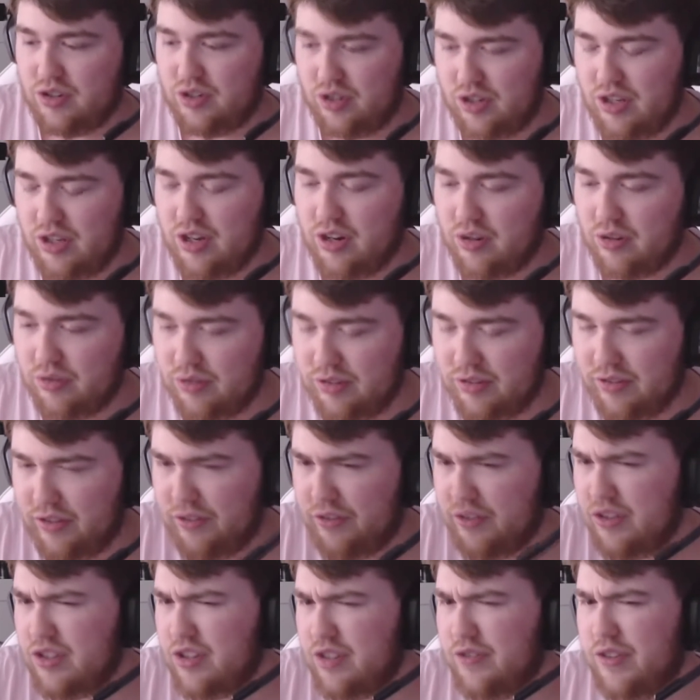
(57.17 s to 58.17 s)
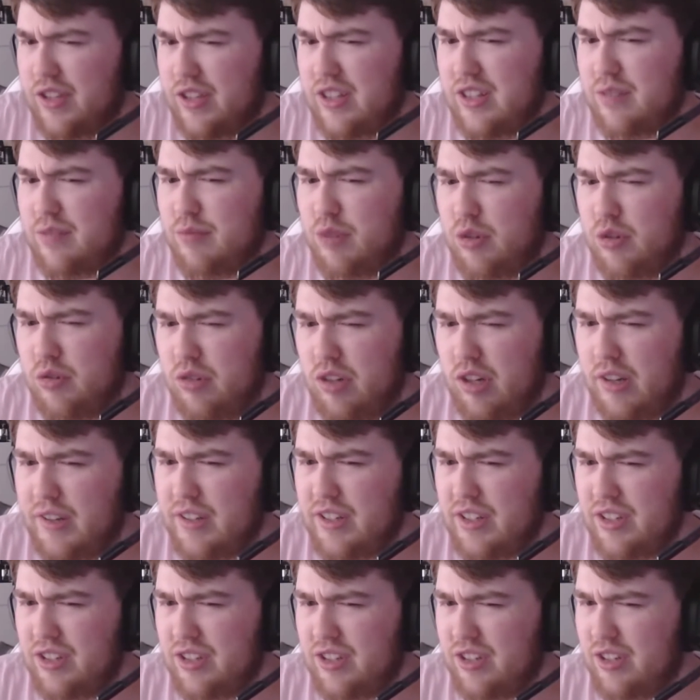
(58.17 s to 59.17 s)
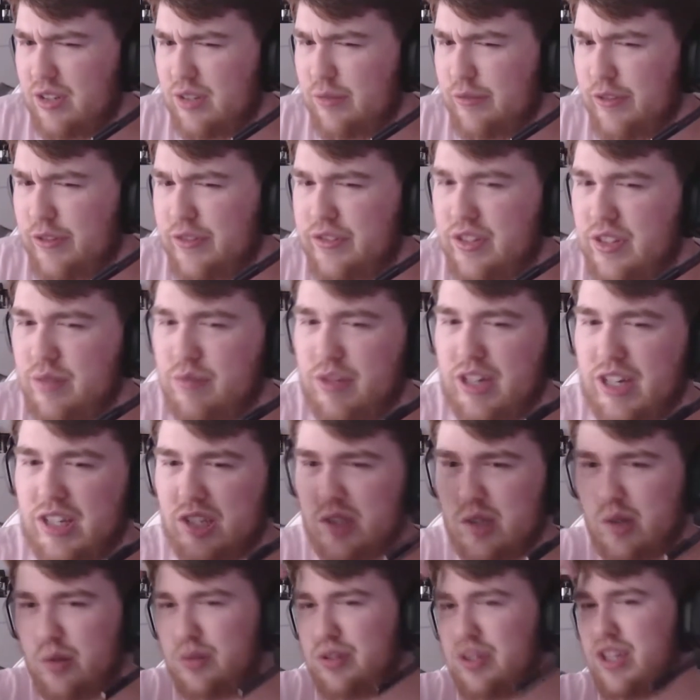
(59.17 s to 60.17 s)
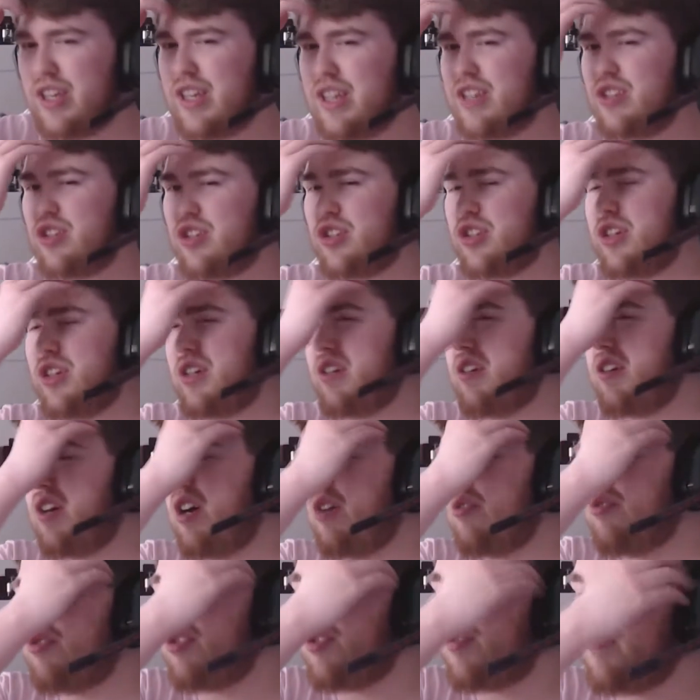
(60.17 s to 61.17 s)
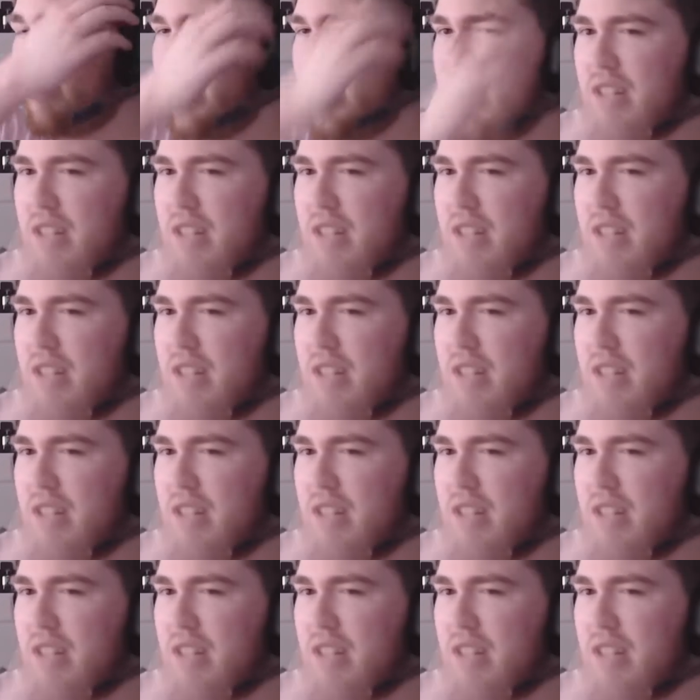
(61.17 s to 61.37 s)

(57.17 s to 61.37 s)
you know, because I think they're more like 50 minutes long each. So I'll just maybe